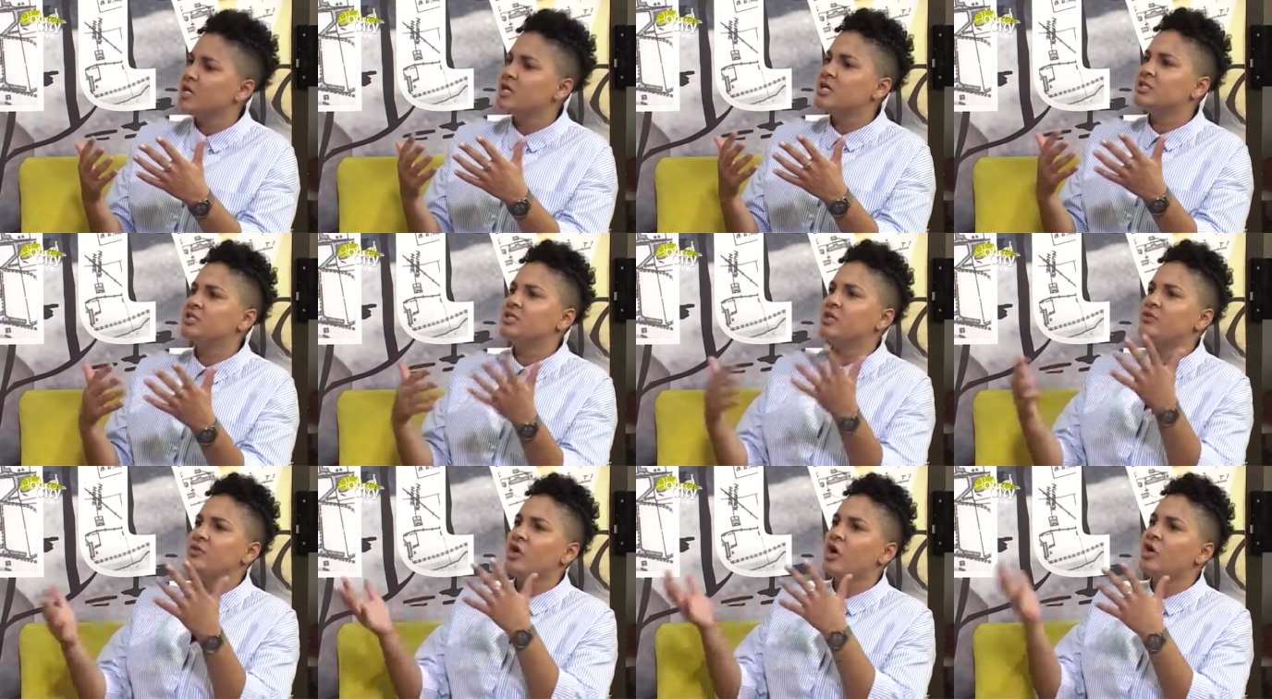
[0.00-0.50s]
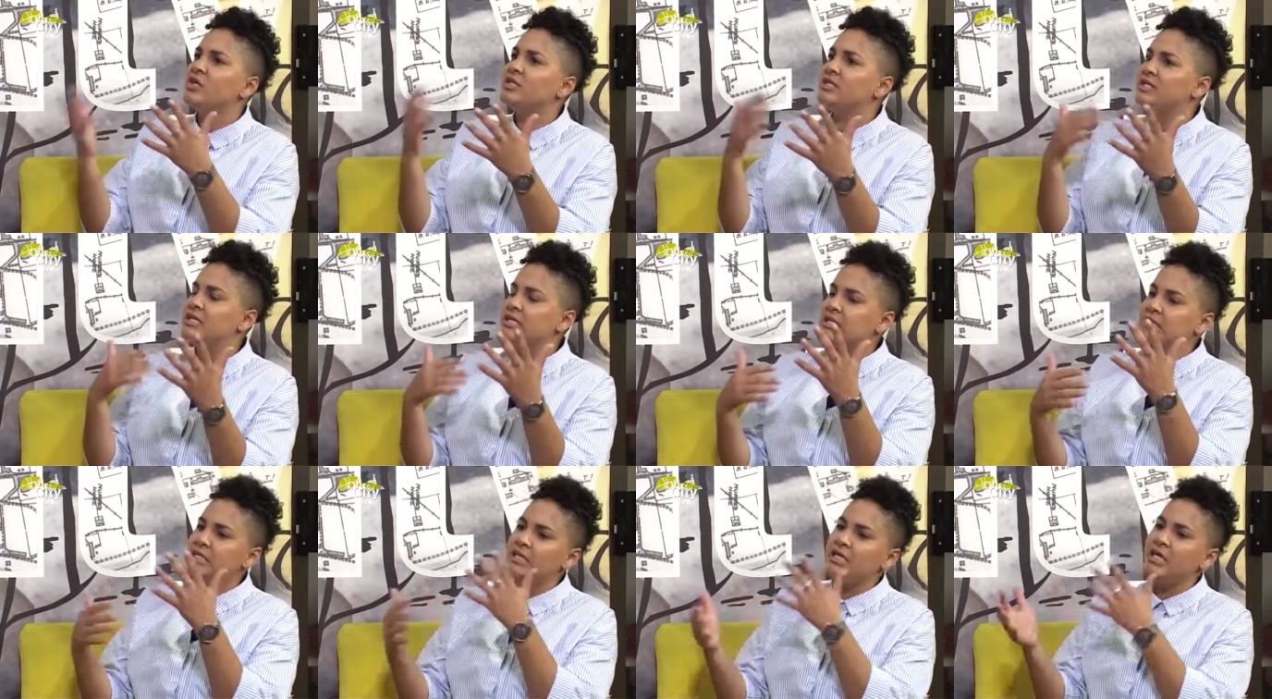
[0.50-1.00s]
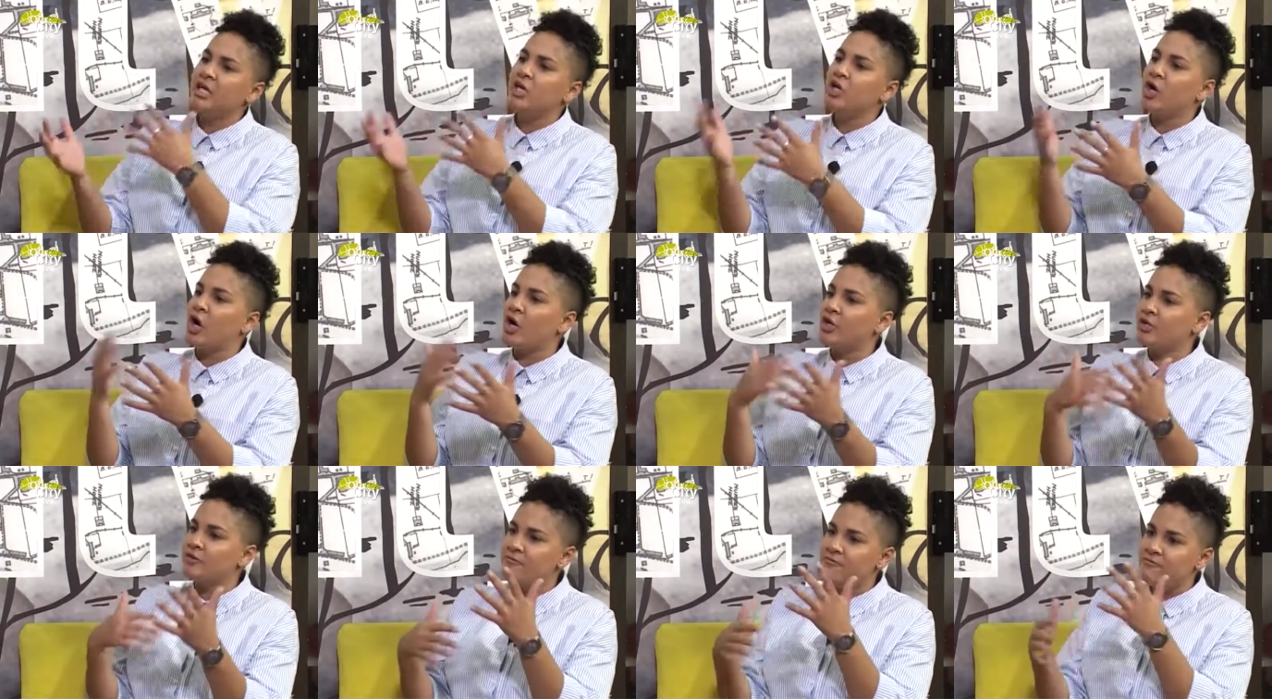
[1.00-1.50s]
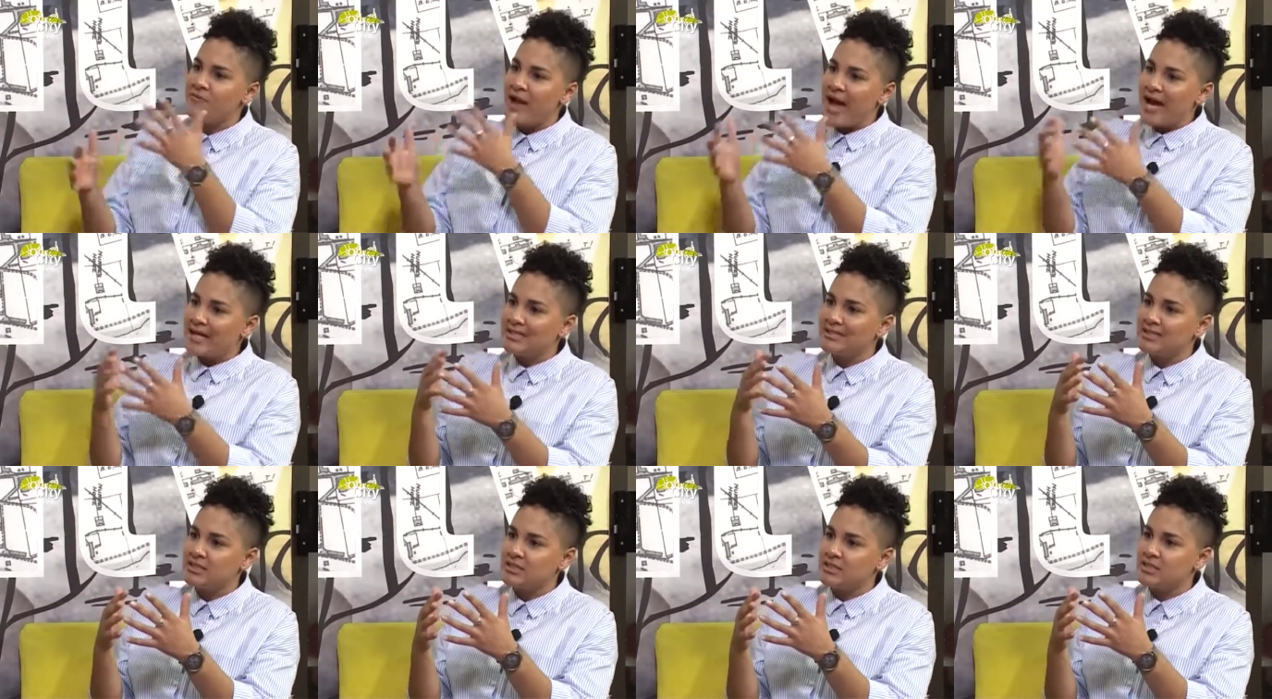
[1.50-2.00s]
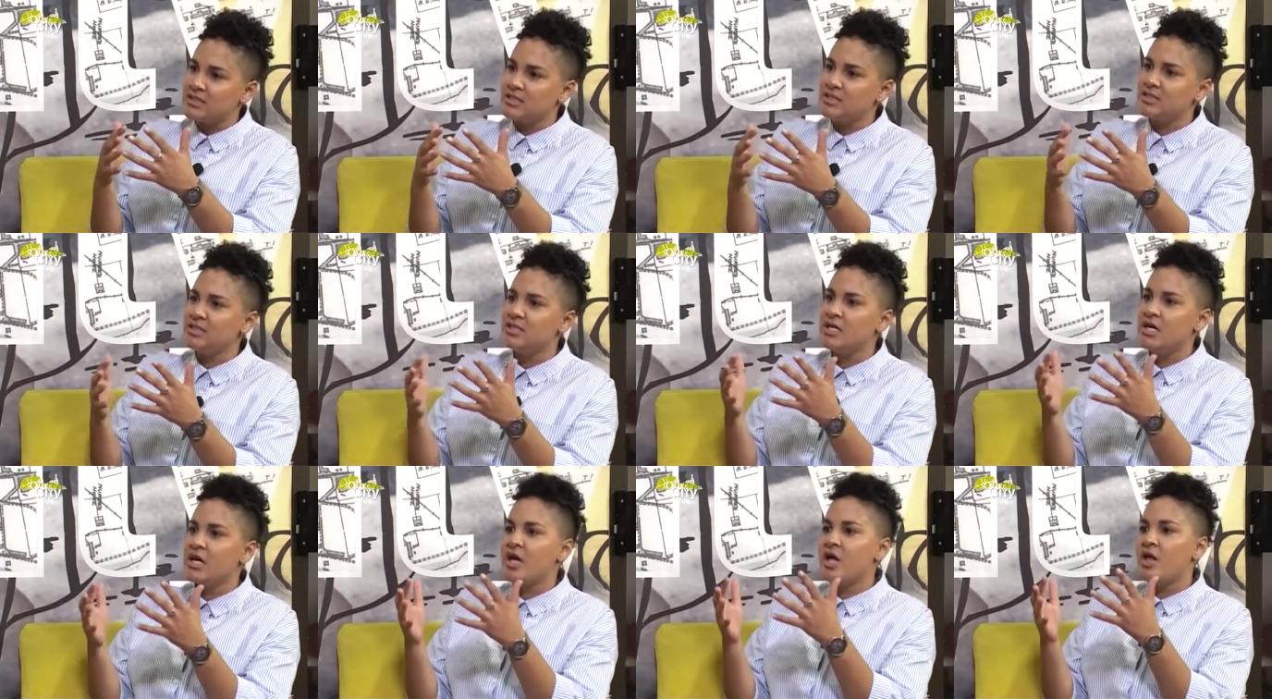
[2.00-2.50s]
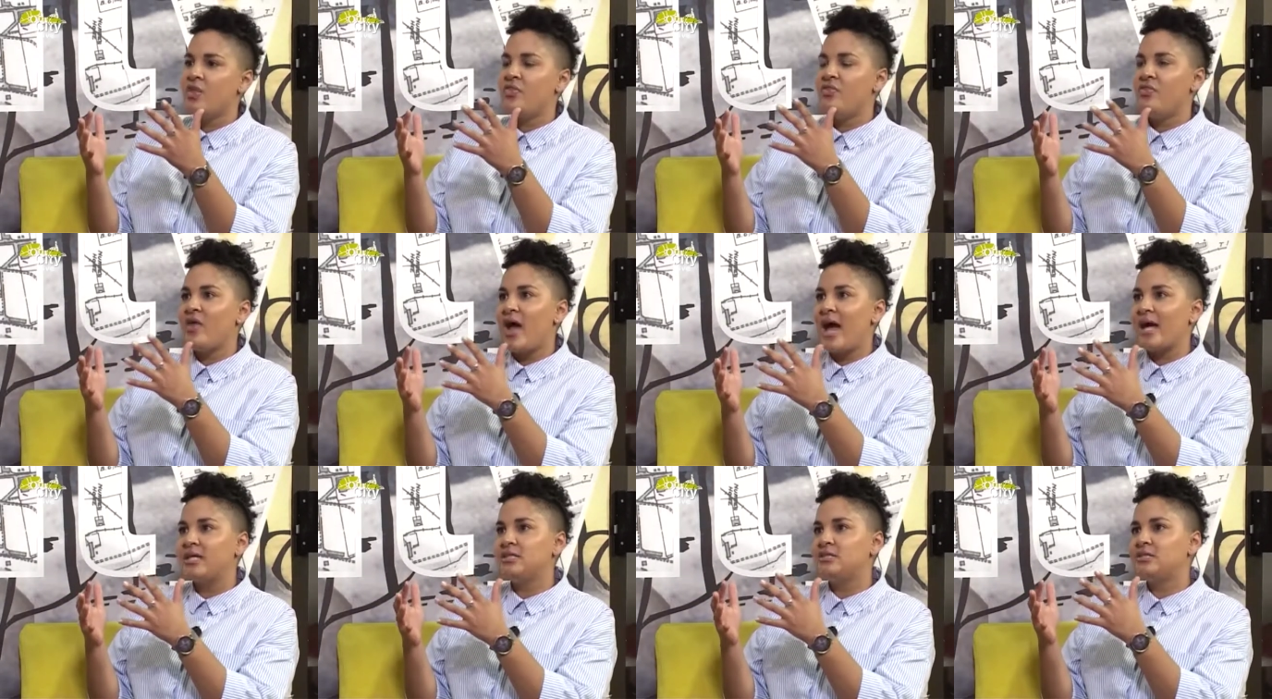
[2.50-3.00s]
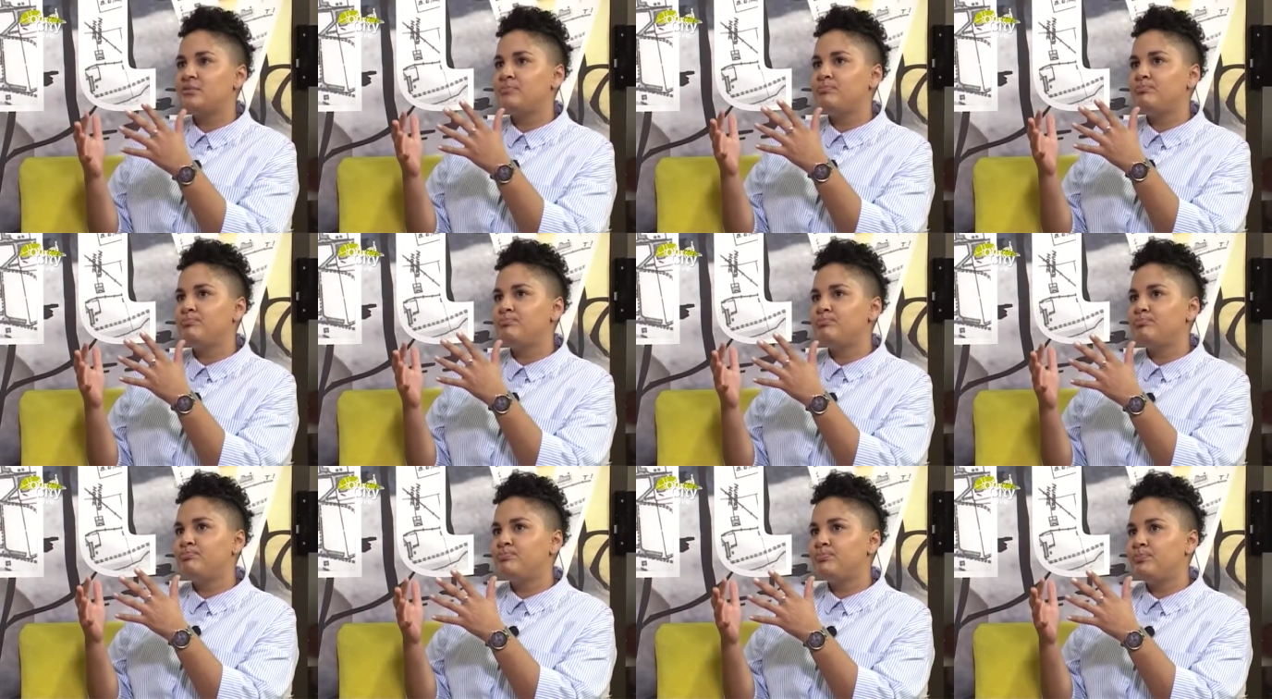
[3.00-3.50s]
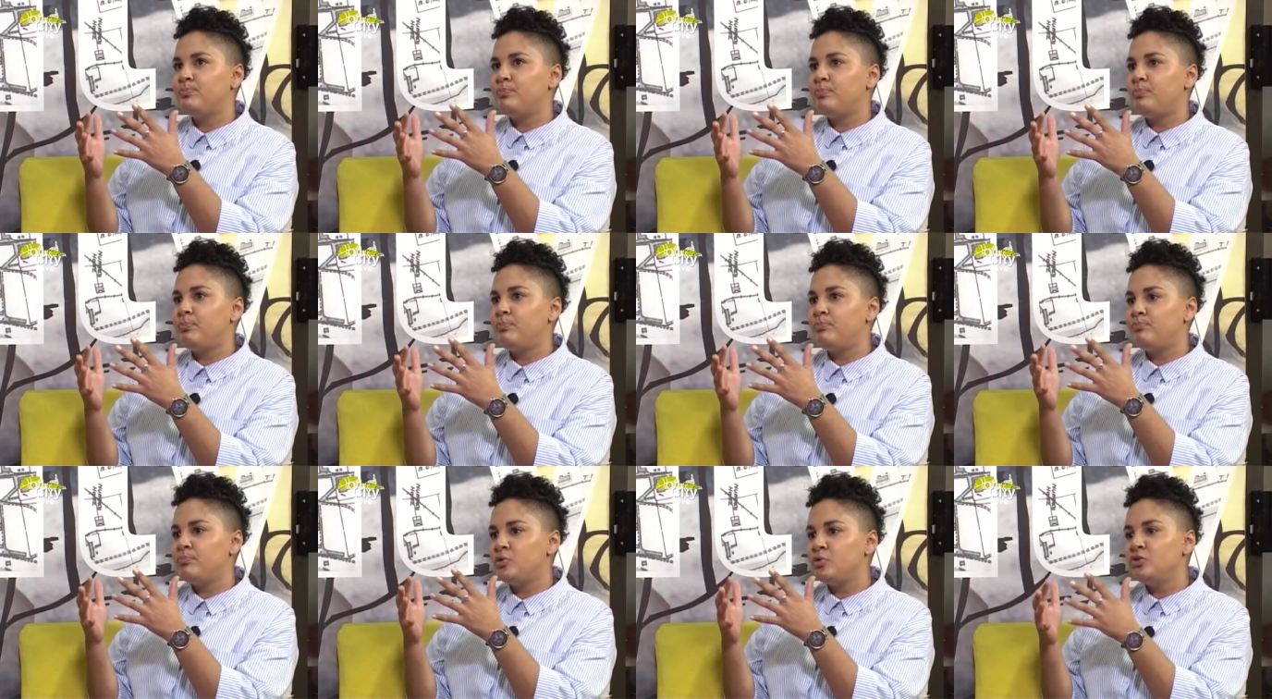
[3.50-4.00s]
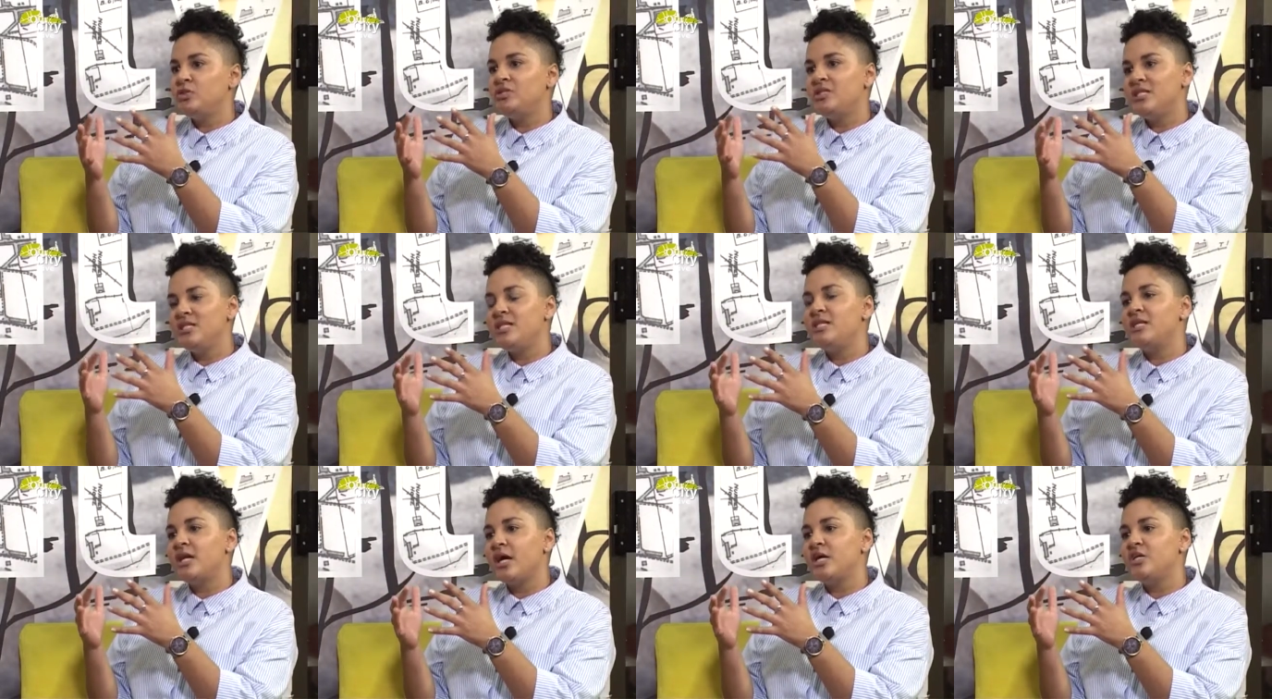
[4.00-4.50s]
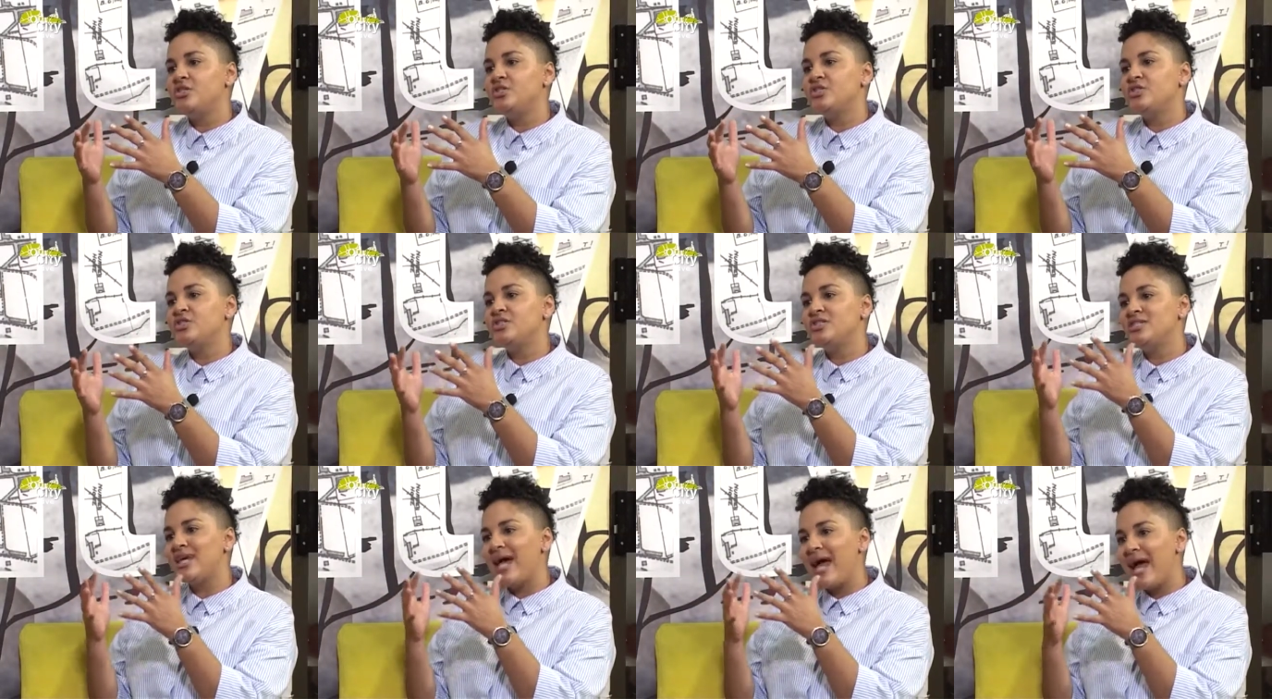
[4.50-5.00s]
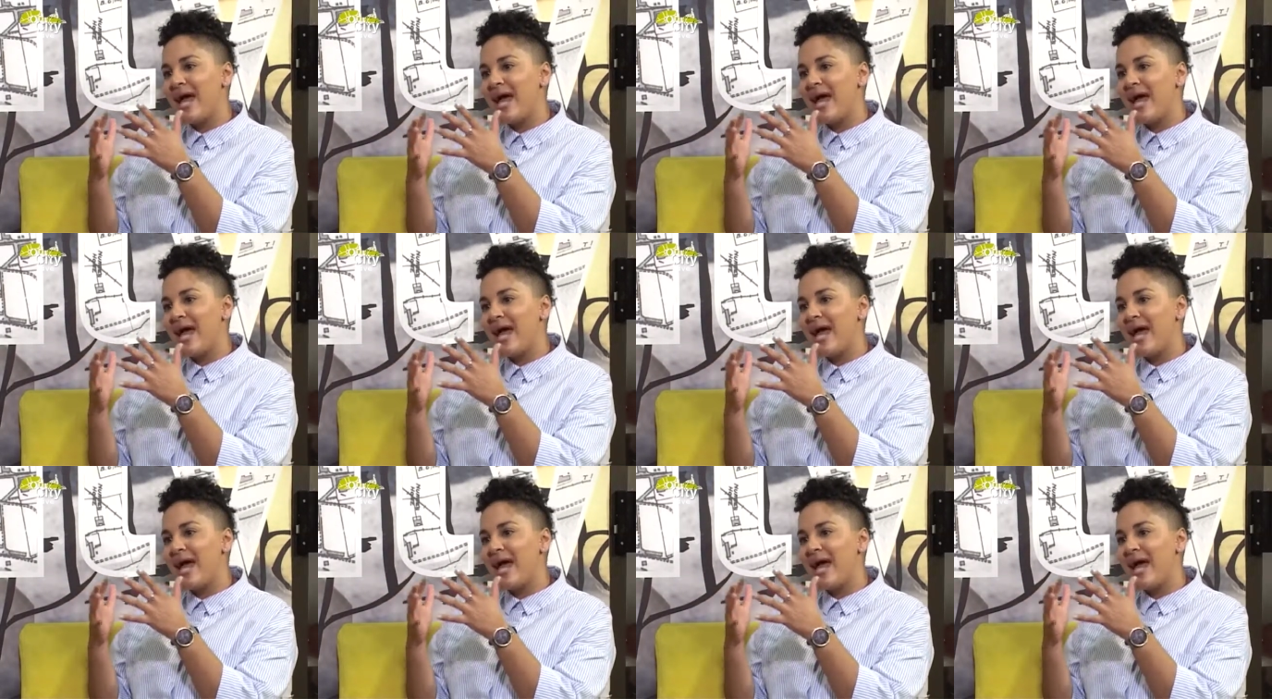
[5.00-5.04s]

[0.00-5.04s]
So there are really a lot of factors that put teenagers